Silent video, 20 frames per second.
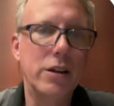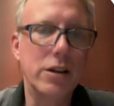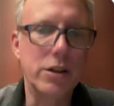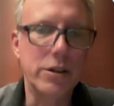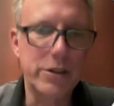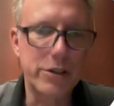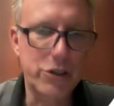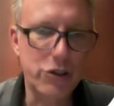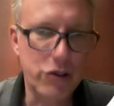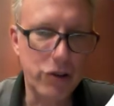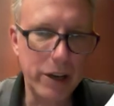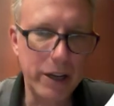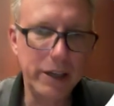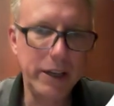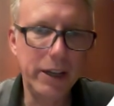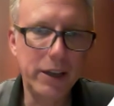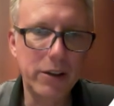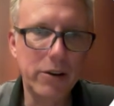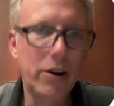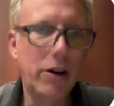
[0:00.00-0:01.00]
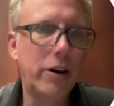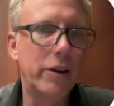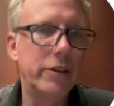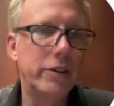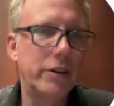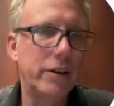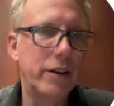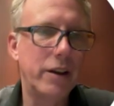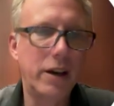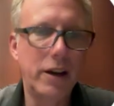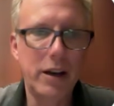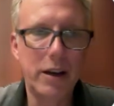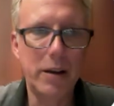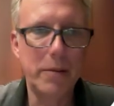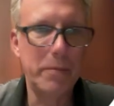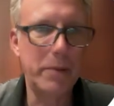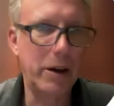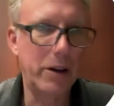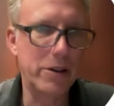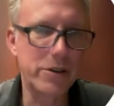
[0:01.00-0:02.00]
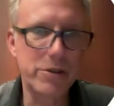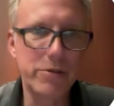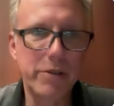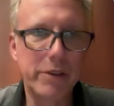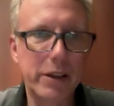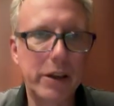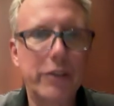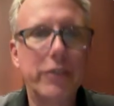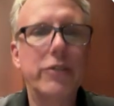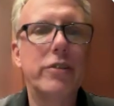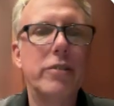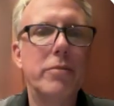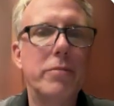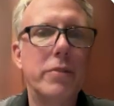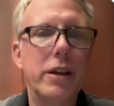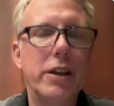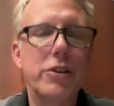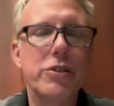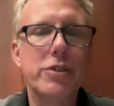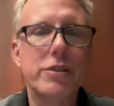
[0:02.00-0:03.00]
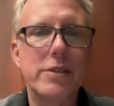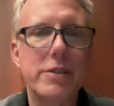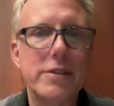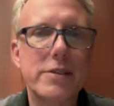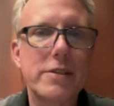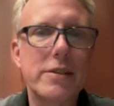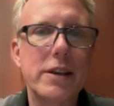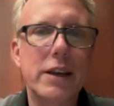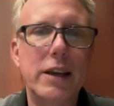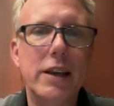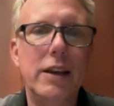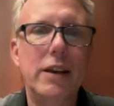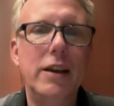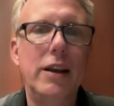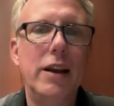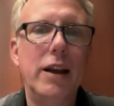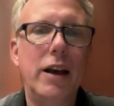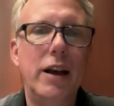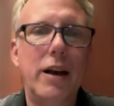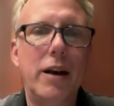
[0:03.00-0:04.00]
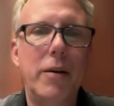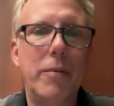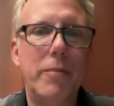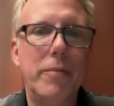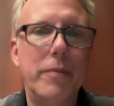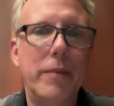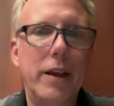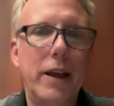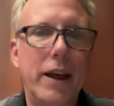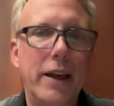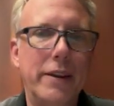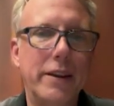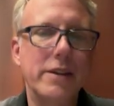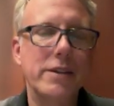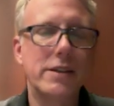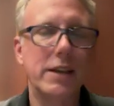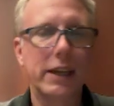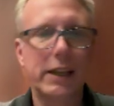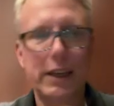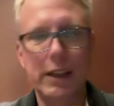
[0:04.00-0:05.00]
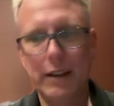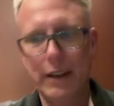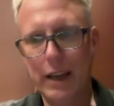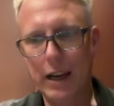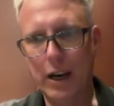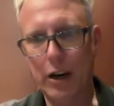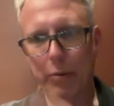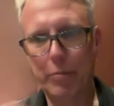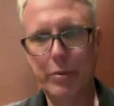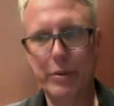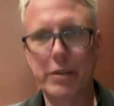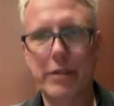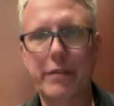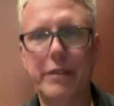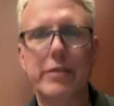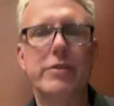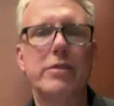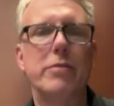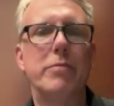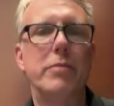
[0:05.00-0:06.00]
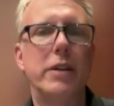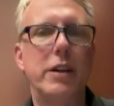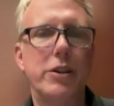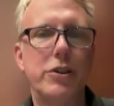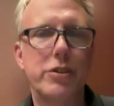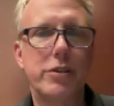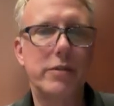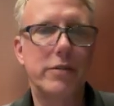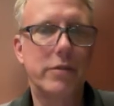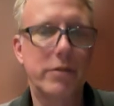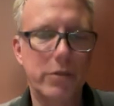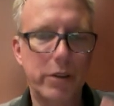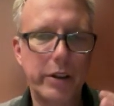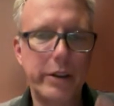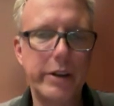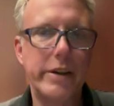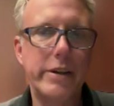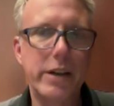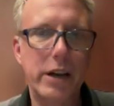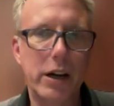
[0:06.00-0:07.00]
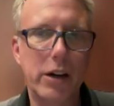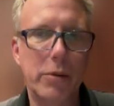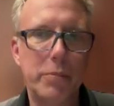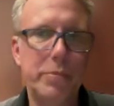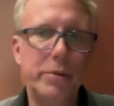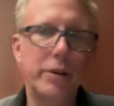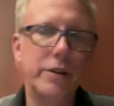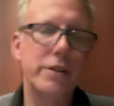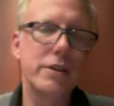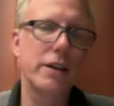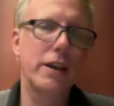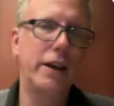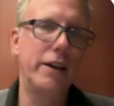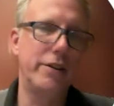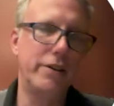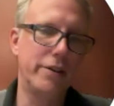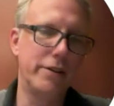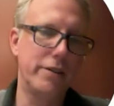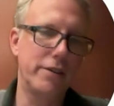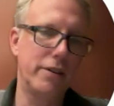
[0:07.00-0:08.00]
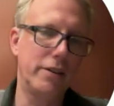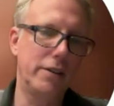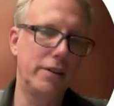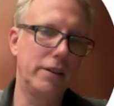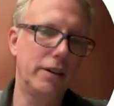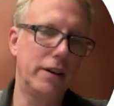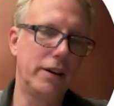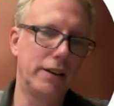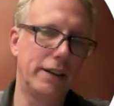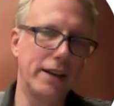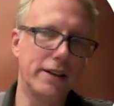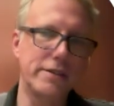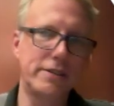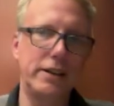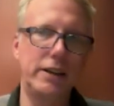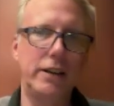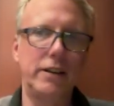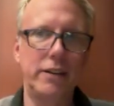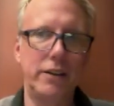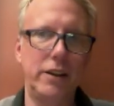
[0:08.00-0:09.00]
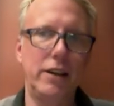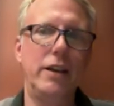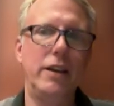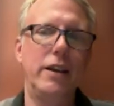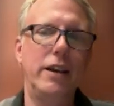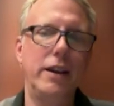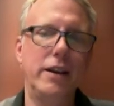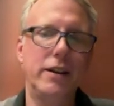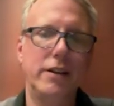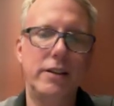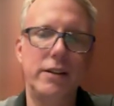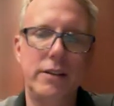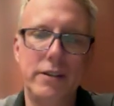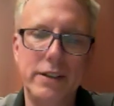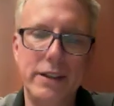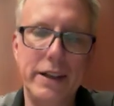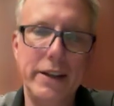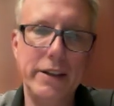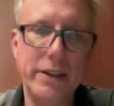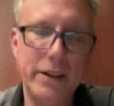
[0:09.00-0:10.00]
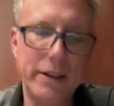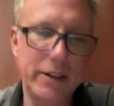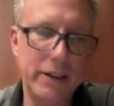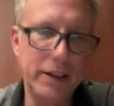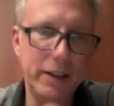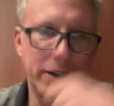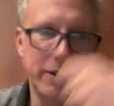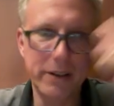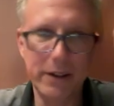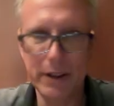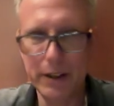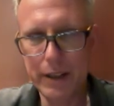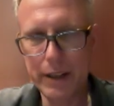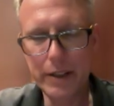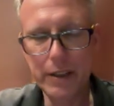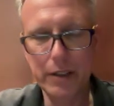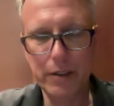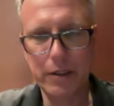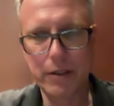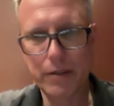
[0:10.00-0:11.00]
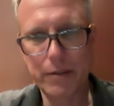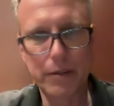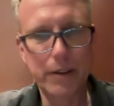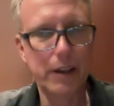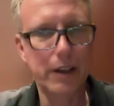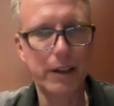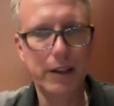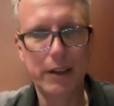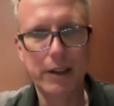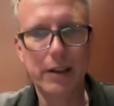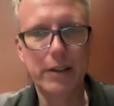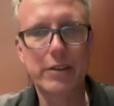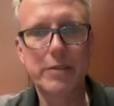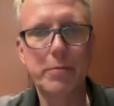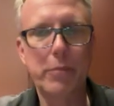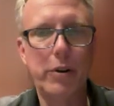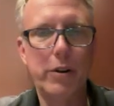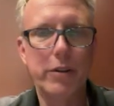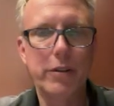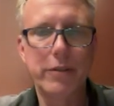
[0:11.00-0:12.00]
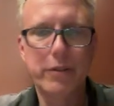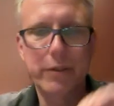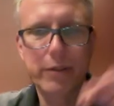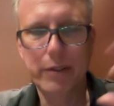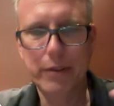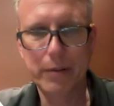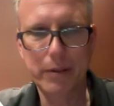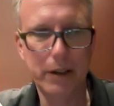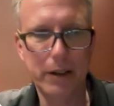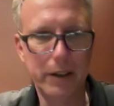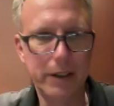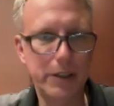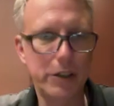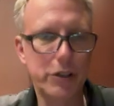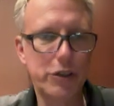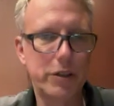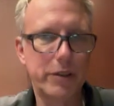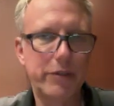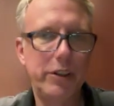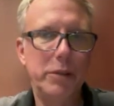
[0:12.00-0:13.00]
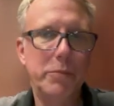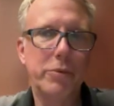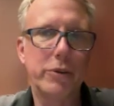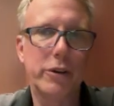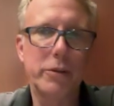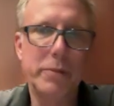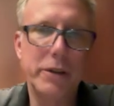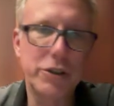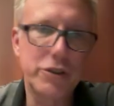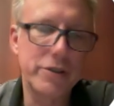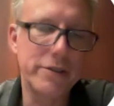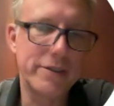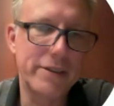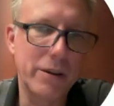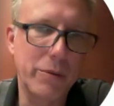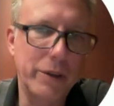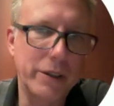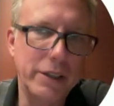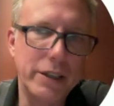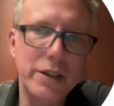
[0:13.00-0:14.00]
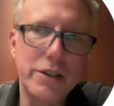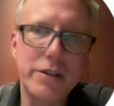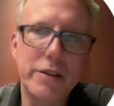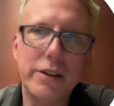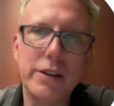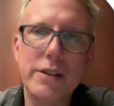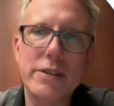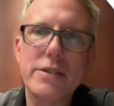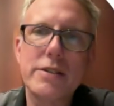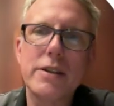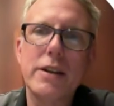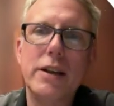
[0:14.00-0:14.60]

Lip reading: Training on about 2,000 simulations, and then taking the output of the simulation, nonlinear output, and guessing the linear small initial seed perturbations that went into this.